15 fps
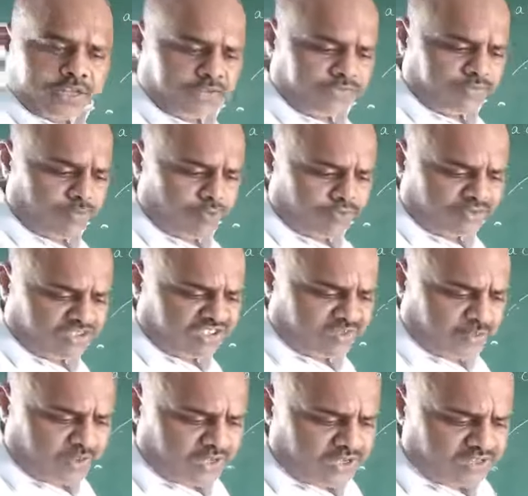the force
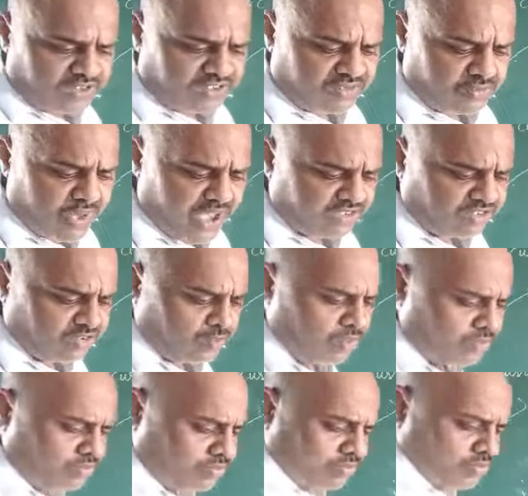experienced
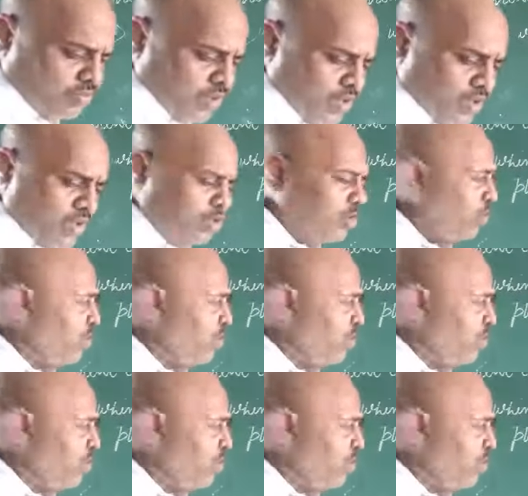maximum. Now the